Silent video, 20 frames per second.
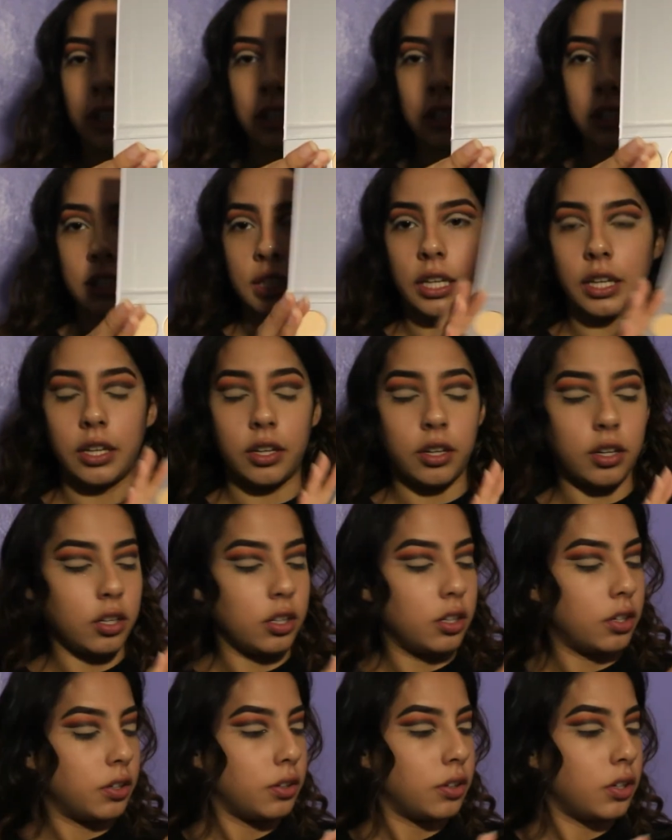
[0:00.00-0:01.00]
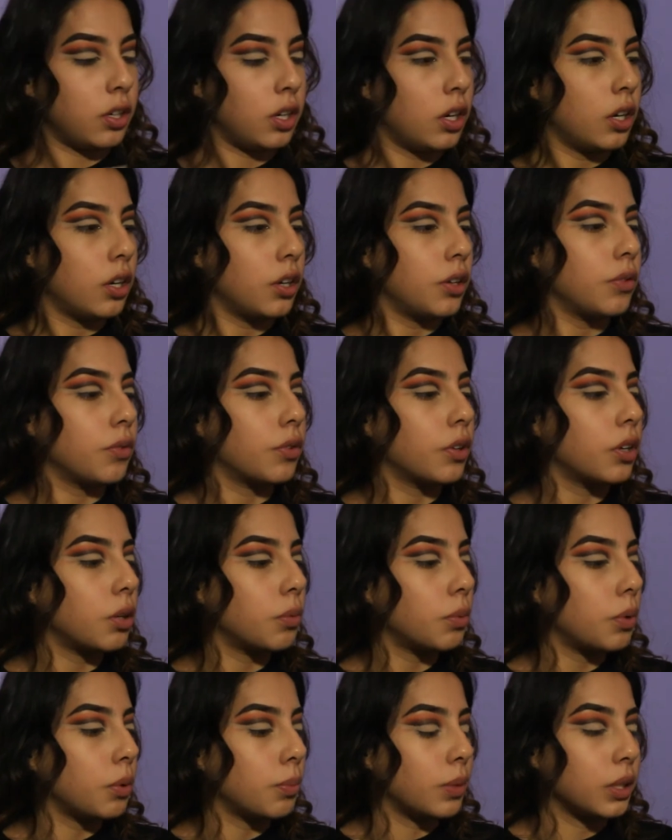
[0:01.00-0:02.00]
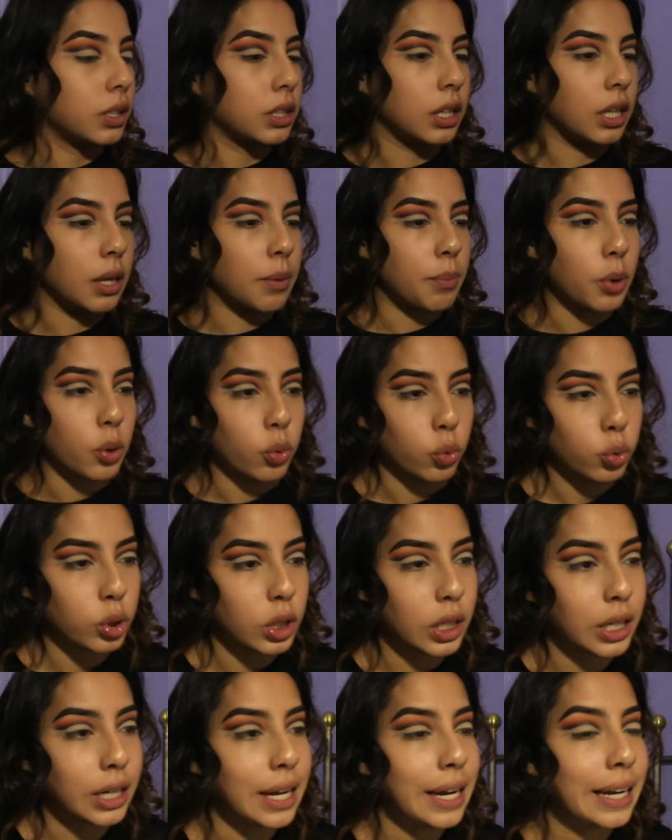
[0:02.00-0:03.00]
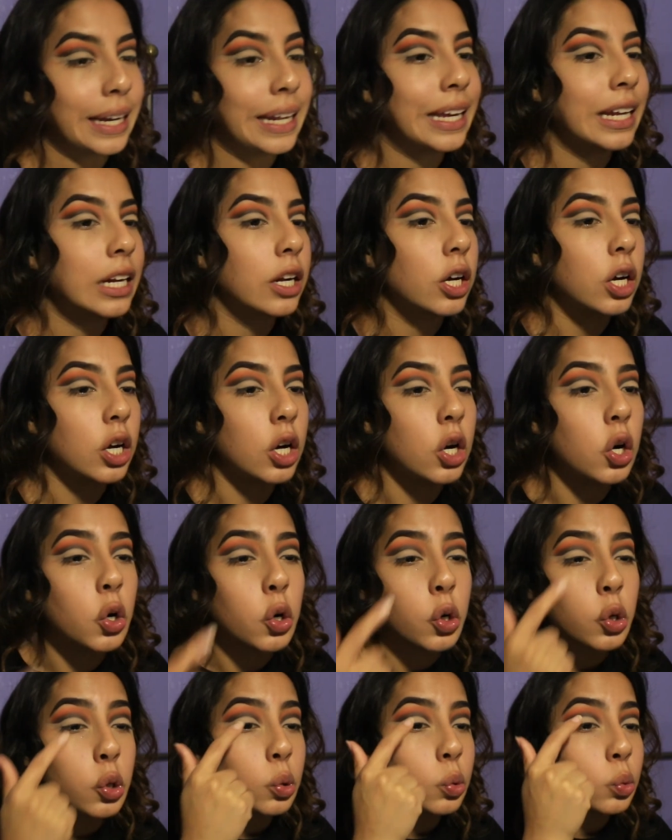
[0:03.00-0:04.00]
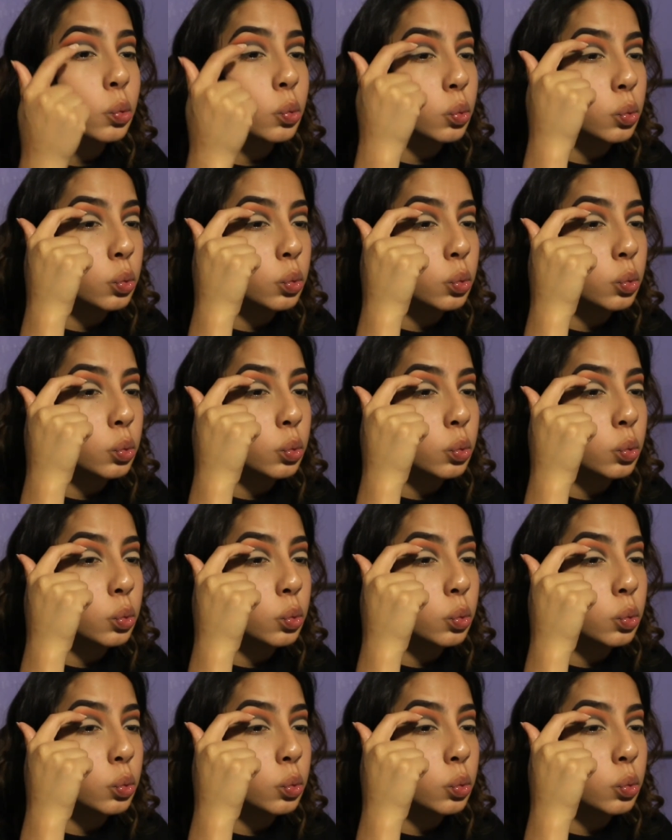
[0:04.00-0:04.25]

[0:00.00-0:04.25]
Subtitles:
and the second color. I'm gonna be mixing that both and adding it on